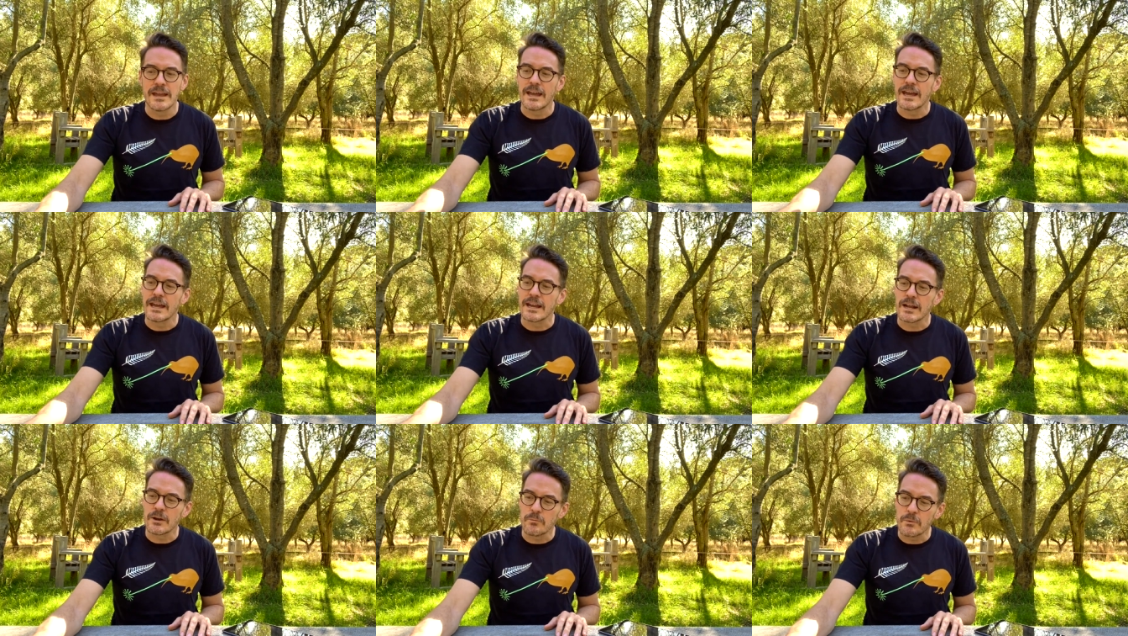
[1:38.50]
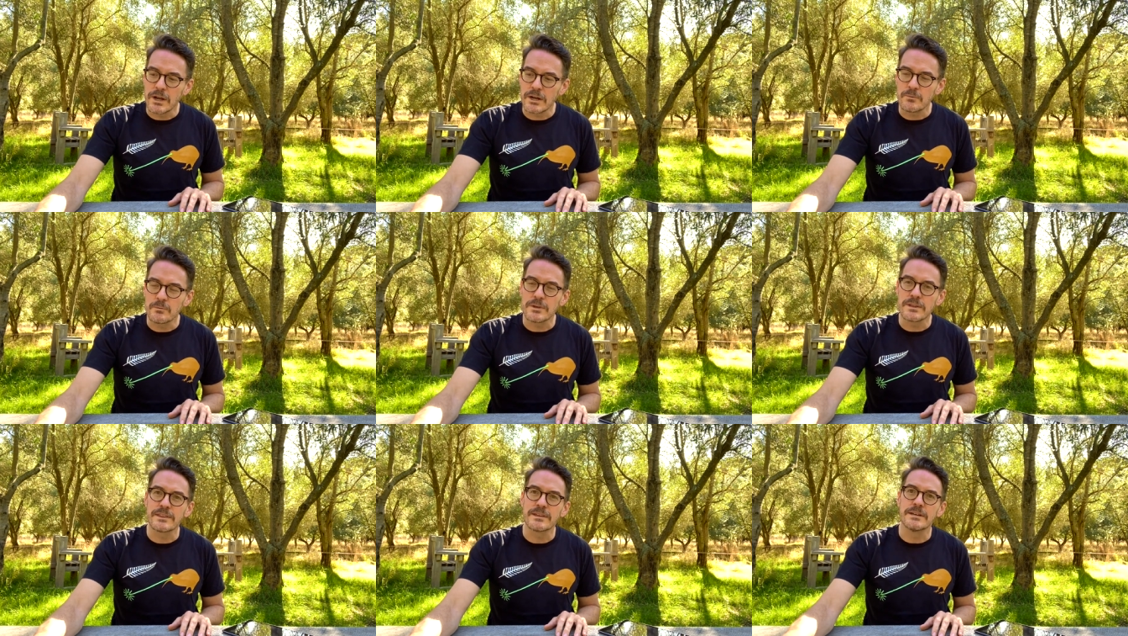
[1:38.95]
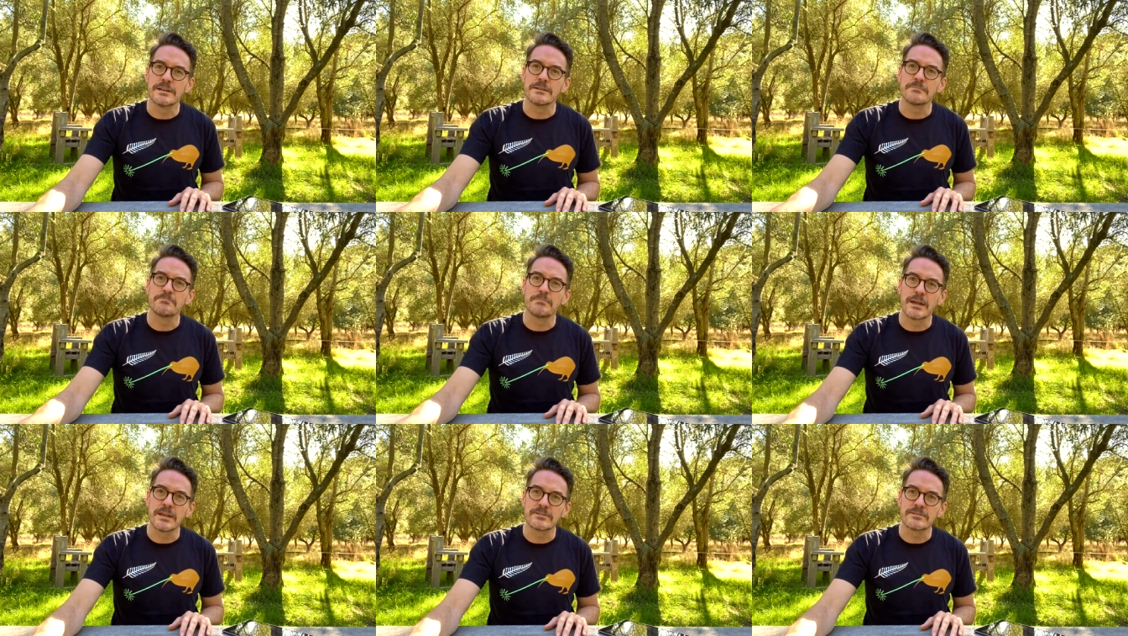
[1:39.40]
and I went with
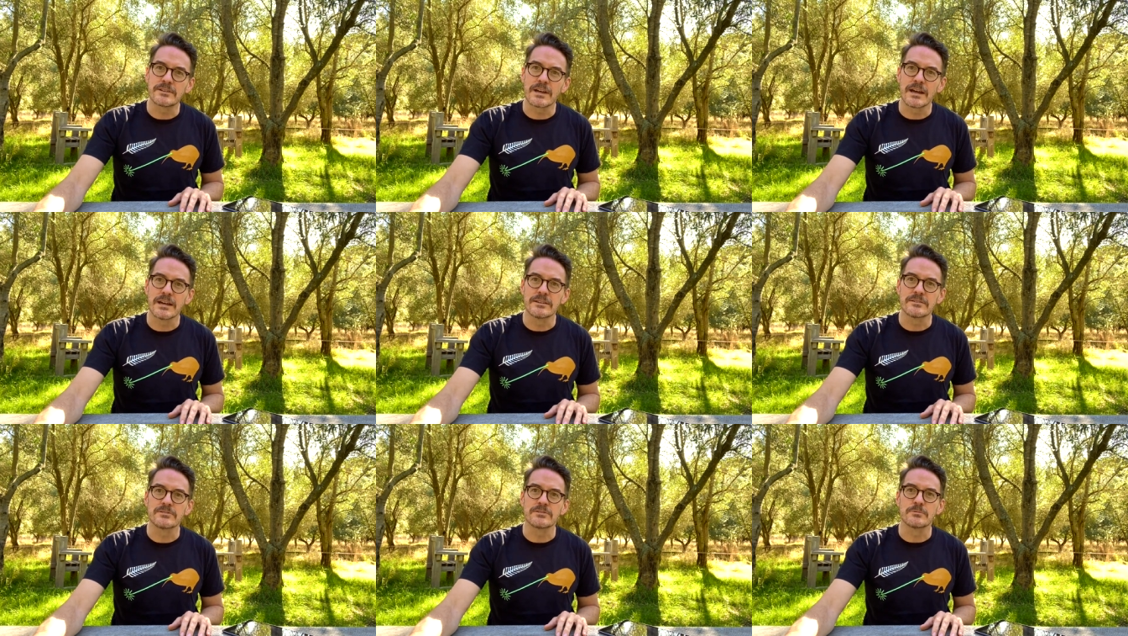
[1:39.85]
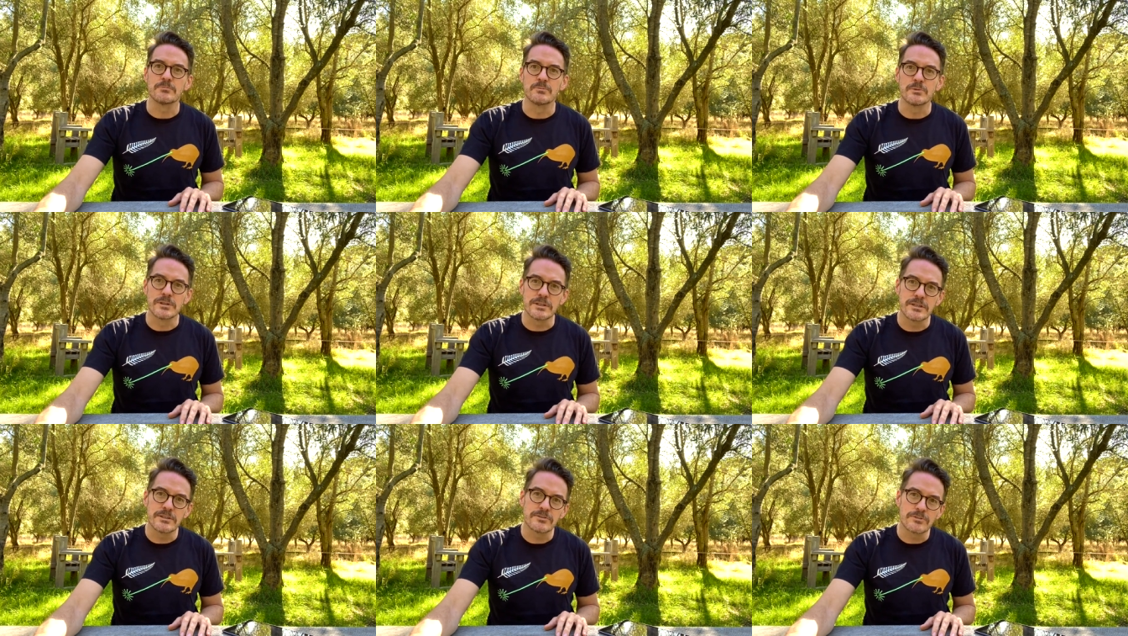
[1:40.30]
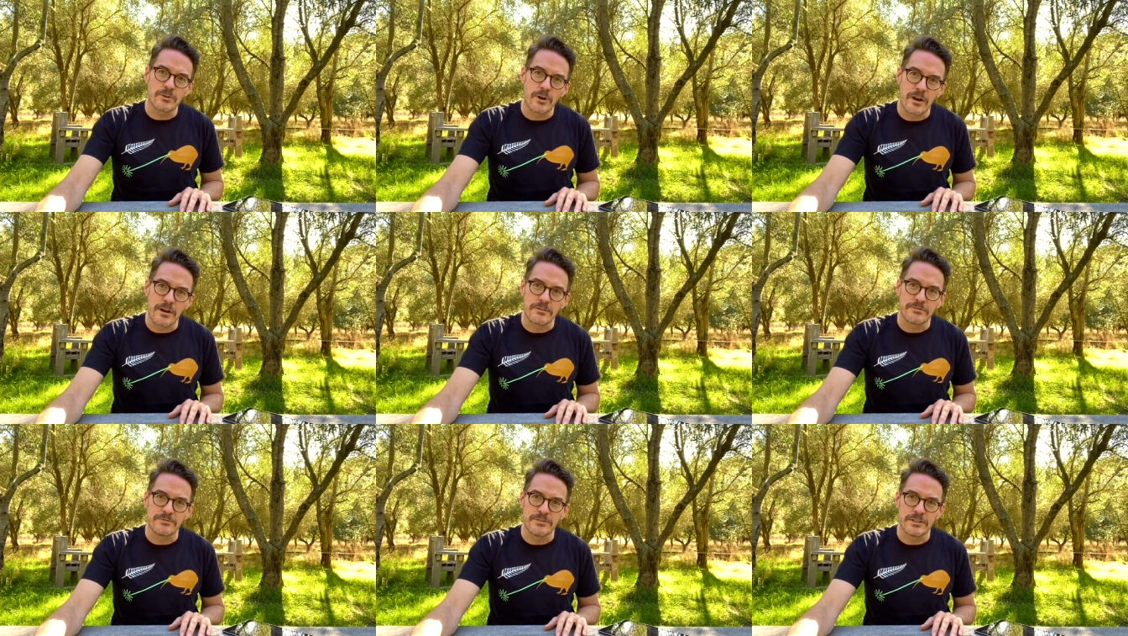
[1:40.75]
it based on some really
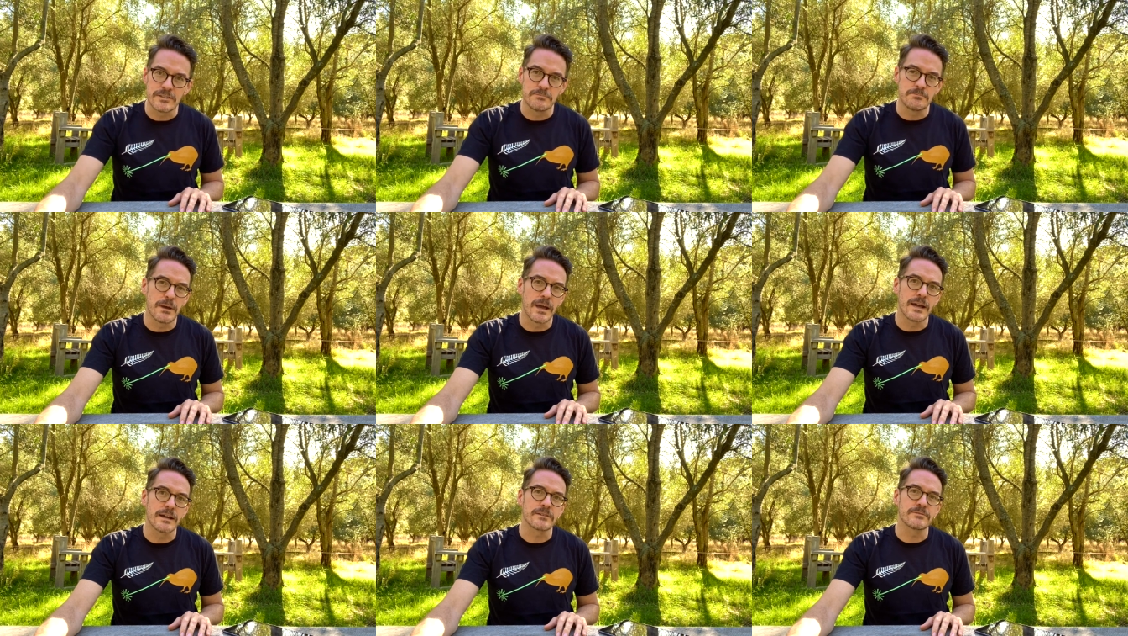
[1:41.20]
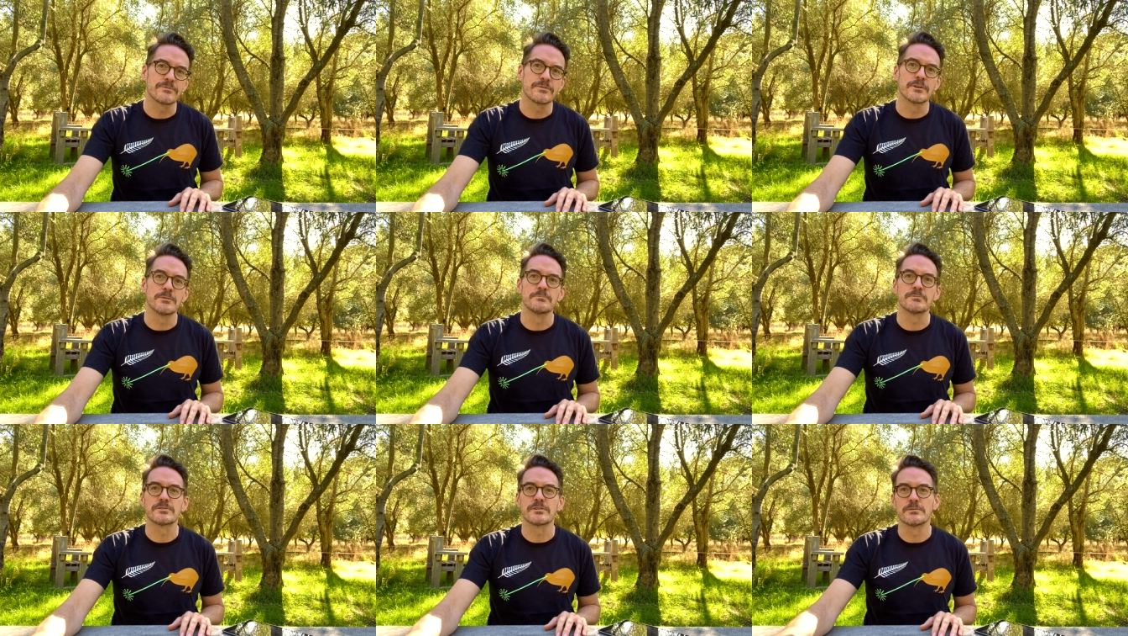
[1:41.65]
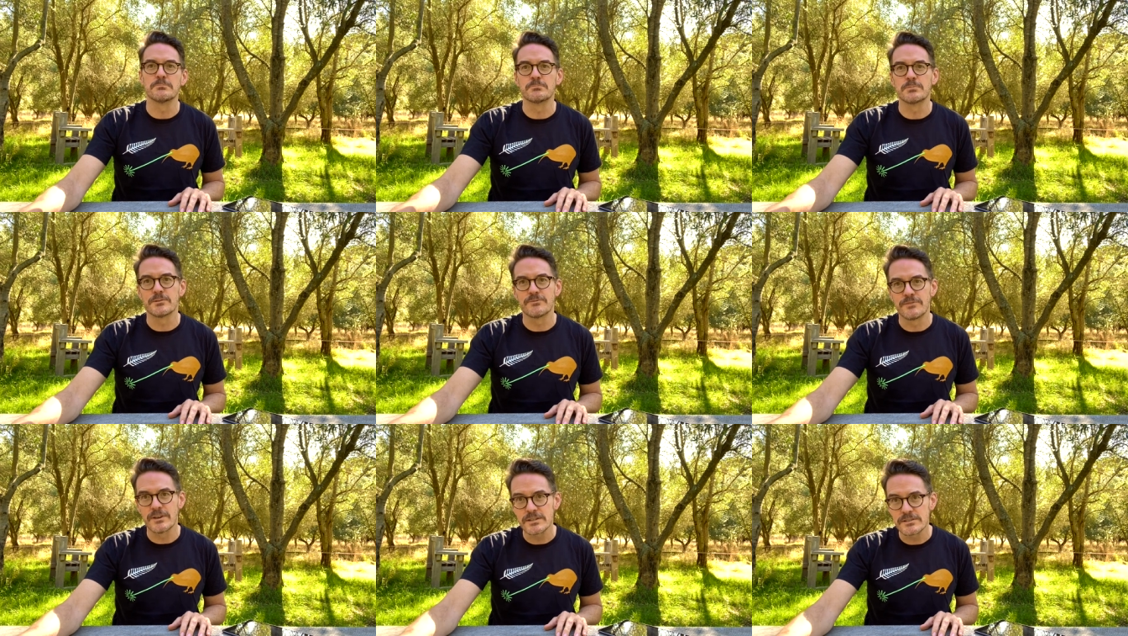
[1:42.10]
strong feedback from some
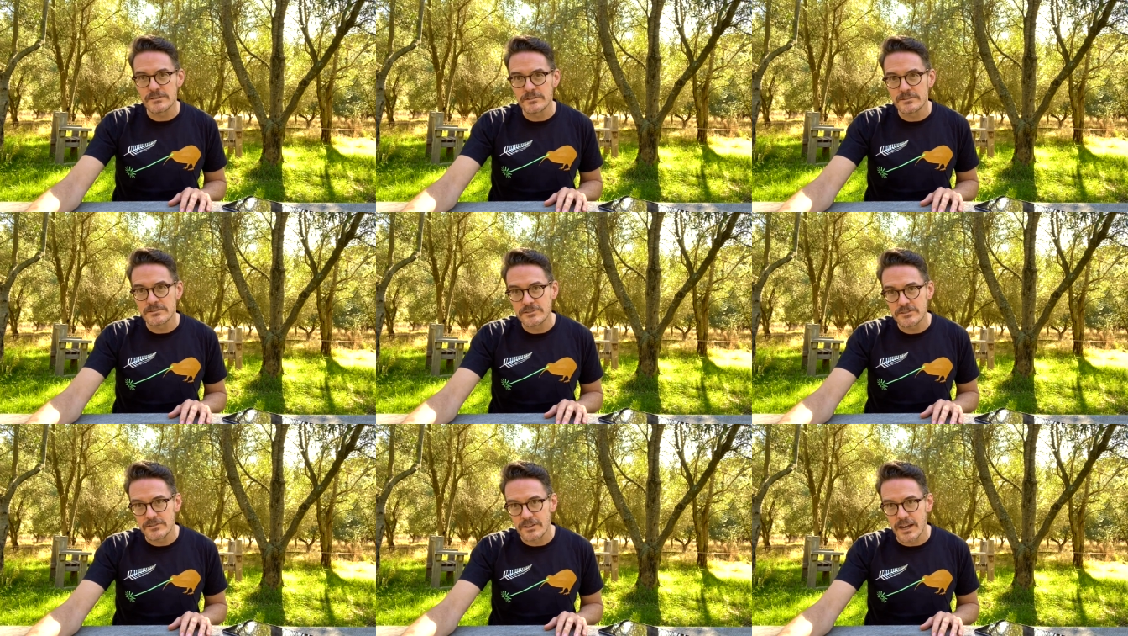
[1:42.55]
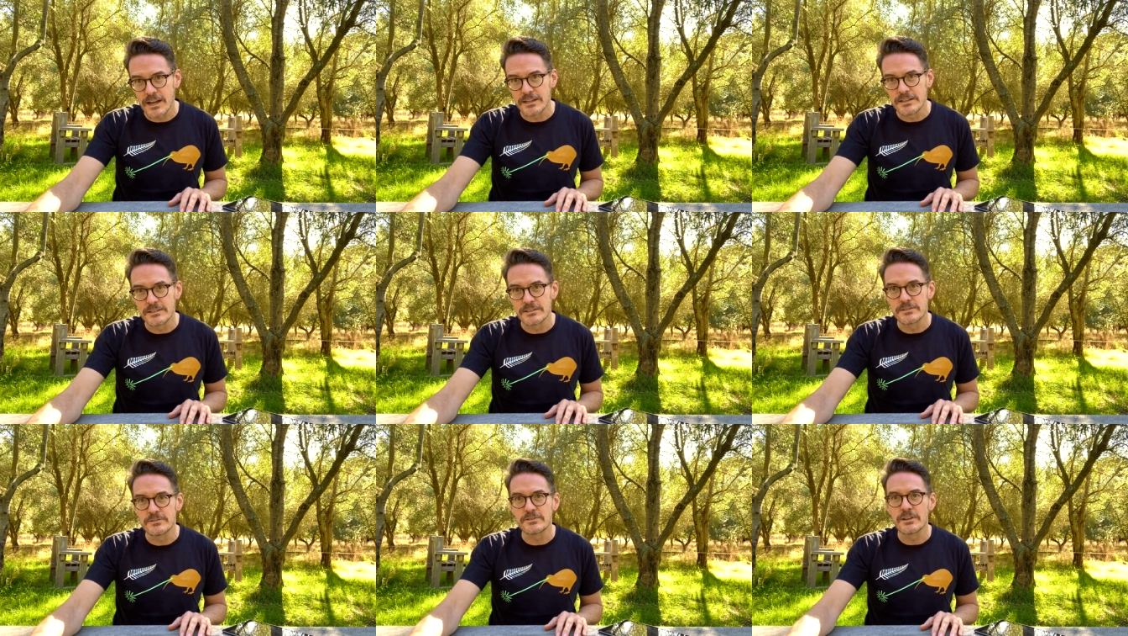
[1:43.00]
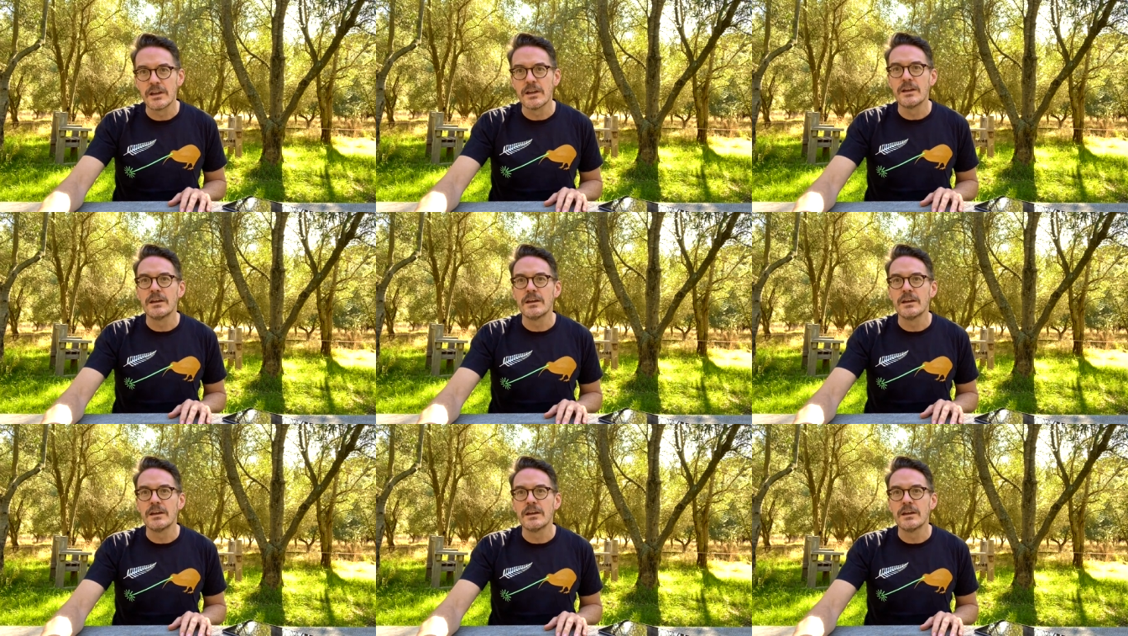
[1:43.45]
professional designers